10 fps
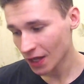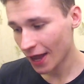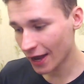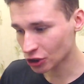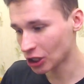
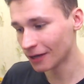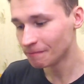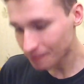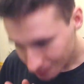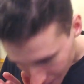Actually,
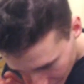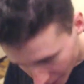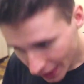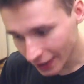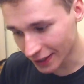
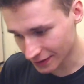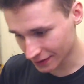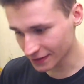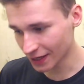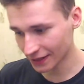Yes,
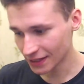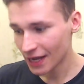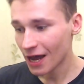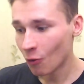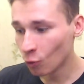it's nice.
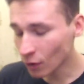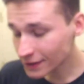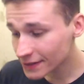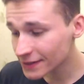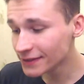
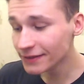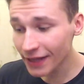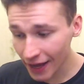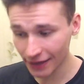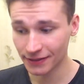What's
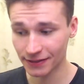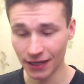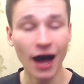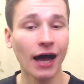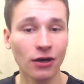next?
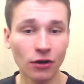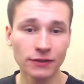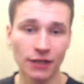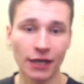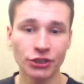Ah,
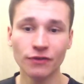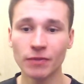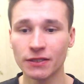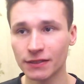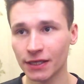also
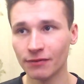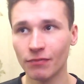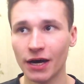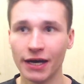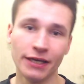achievements in
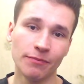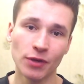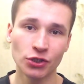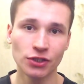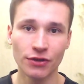my
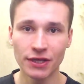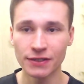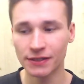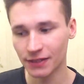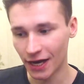PhD
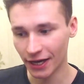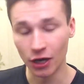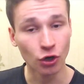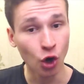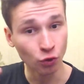thesis. I
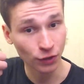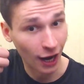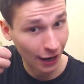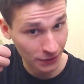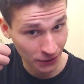wrote
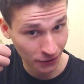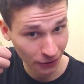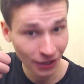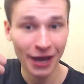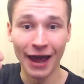
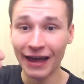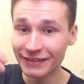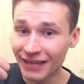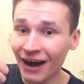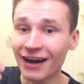article and
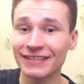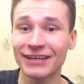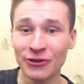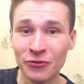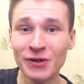
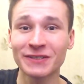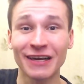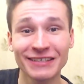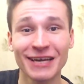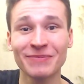article was
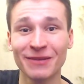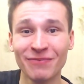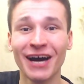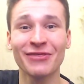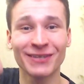accepted
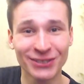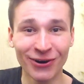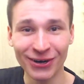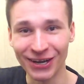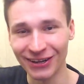by the
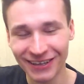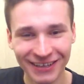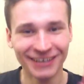journal